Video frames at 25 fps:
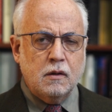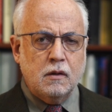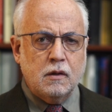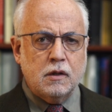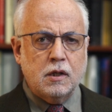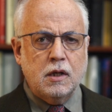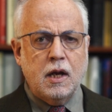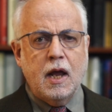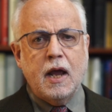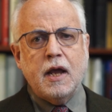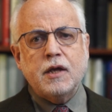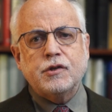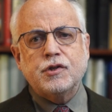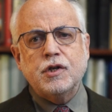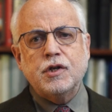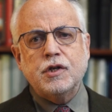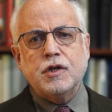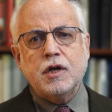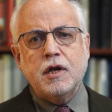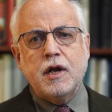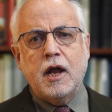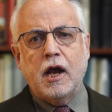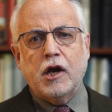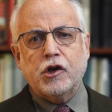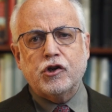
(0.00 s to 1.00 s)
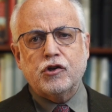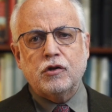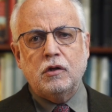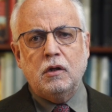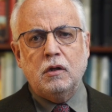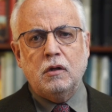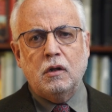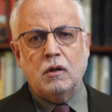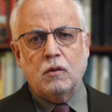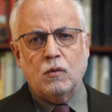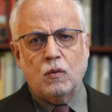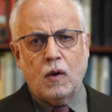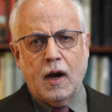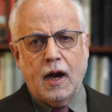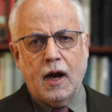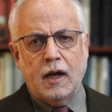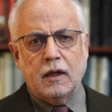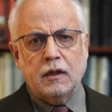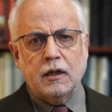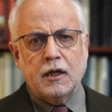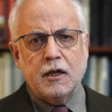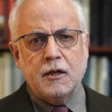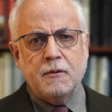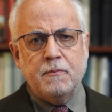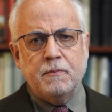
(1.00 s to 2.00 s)
Today's international
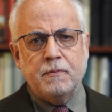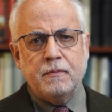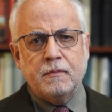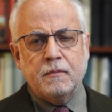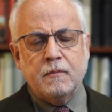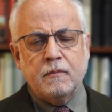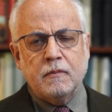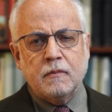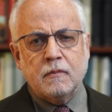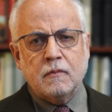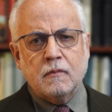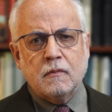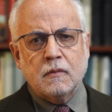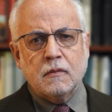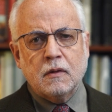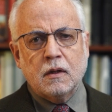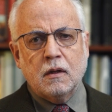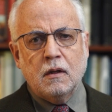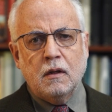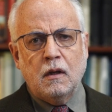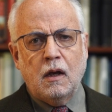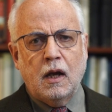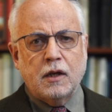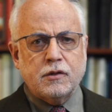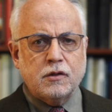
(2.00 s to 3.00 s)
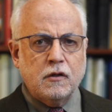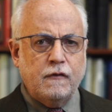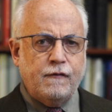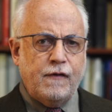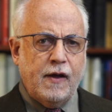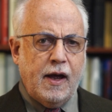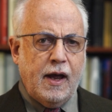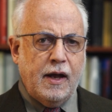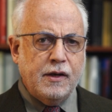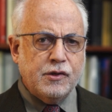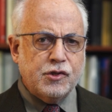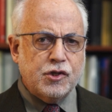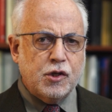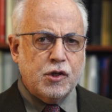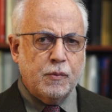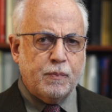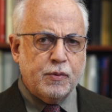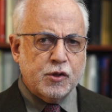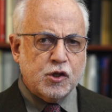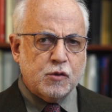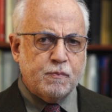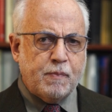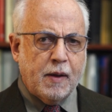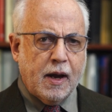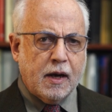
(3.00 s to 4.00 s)
rally has advanced the
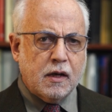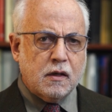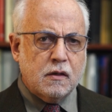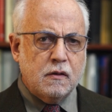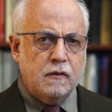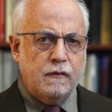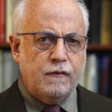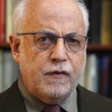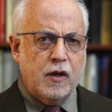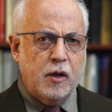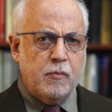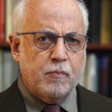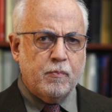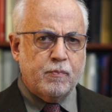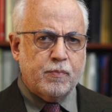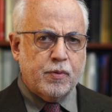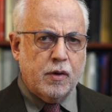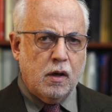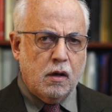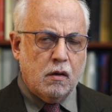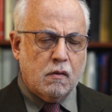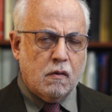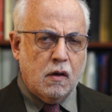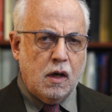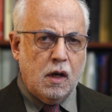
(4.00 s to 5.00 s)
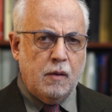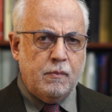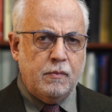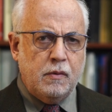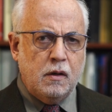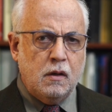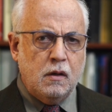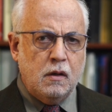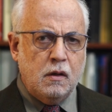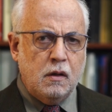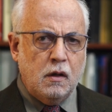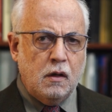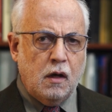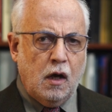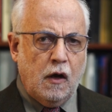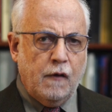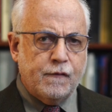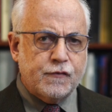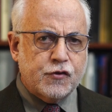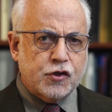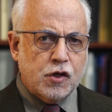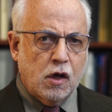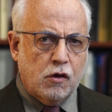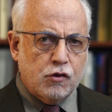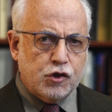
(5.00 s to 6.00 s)
perspective and program
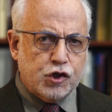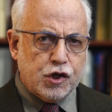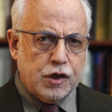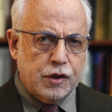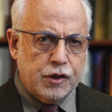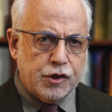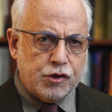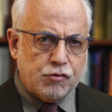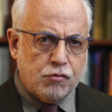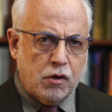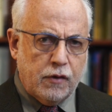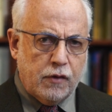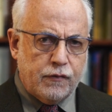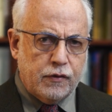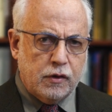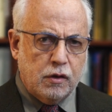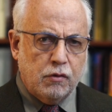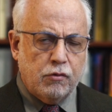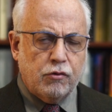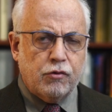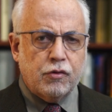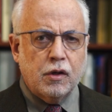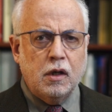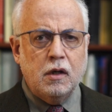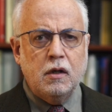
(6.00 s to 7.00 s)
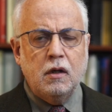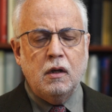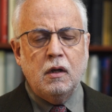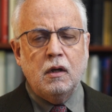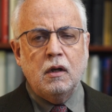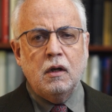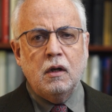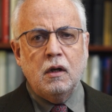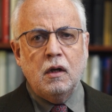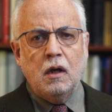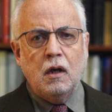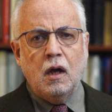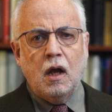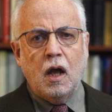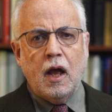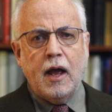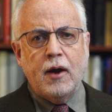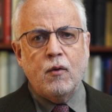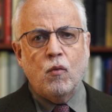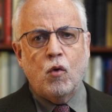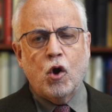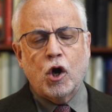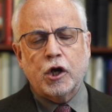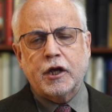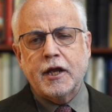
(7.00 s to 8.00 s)
of socialist revolution
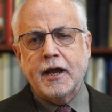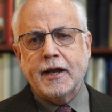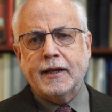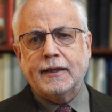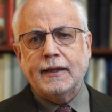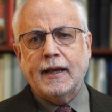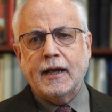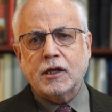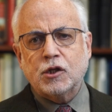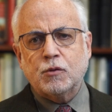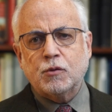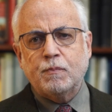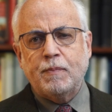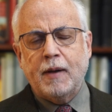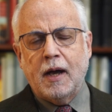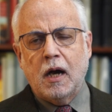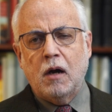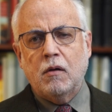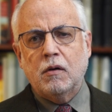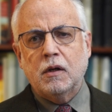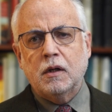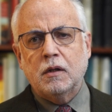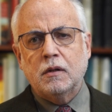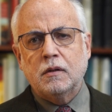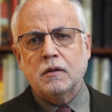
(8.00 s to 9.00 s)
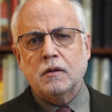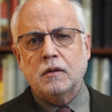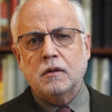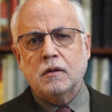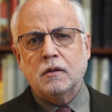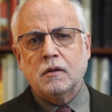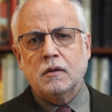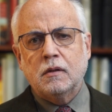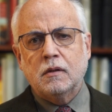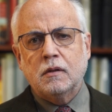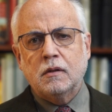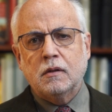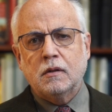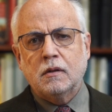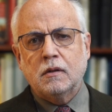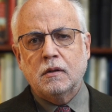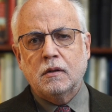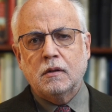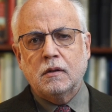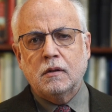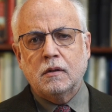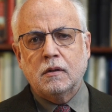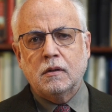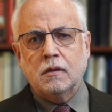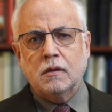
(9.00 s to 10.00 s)
and working class power,
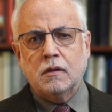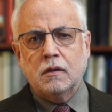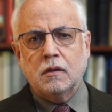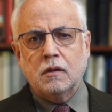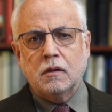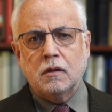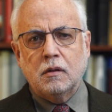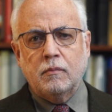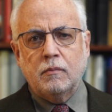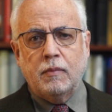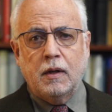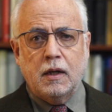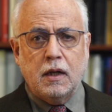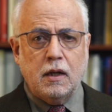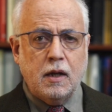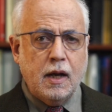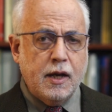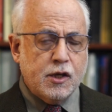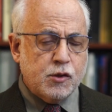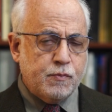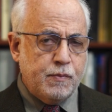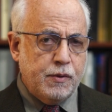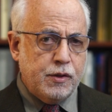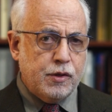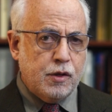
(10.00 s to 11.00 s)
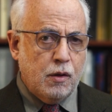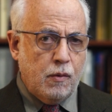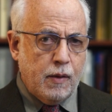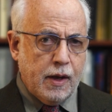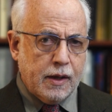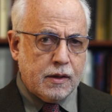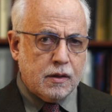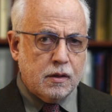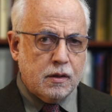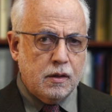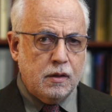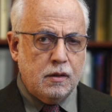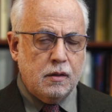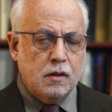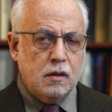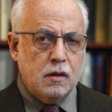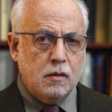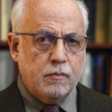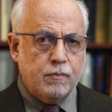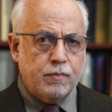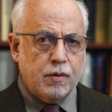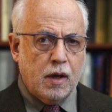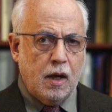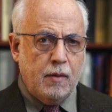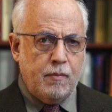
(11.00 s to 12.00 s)
but it has been directed
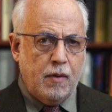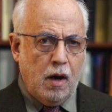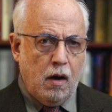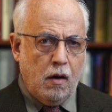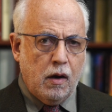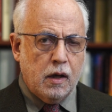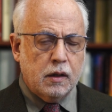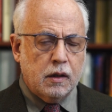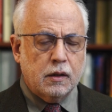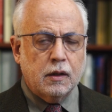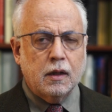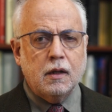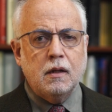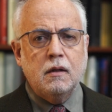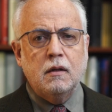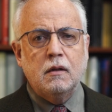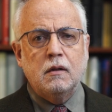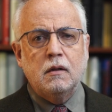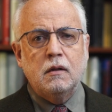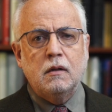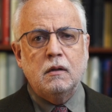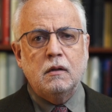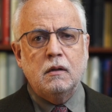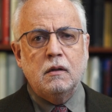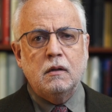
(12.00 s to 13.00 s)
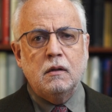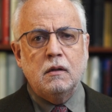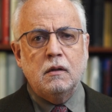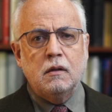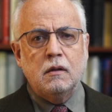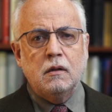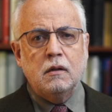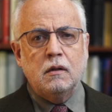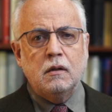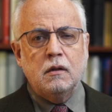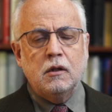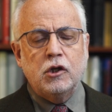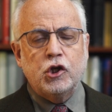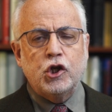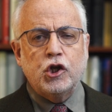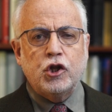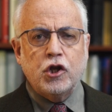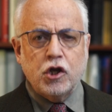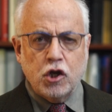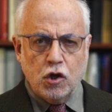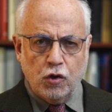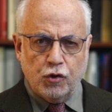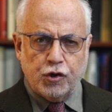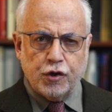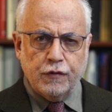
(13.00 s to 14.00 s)
primarily to
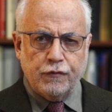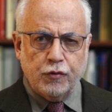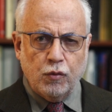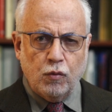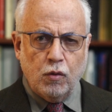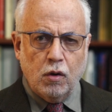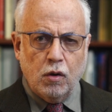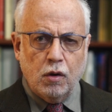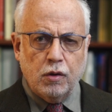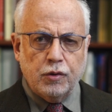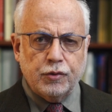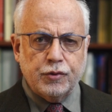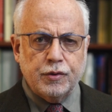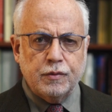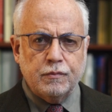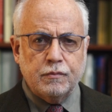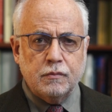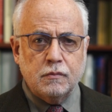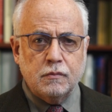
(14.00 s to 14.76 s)
the youth of the world.